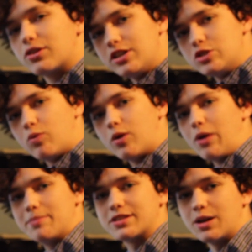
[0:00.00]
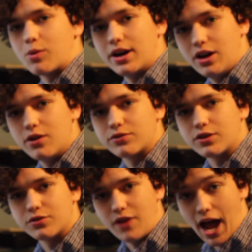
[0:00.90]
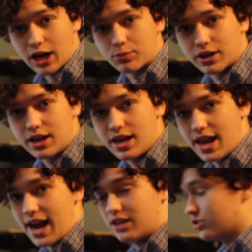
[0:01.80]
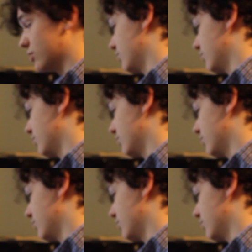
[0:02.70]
there is one website where I know for a fact we're gonna get answers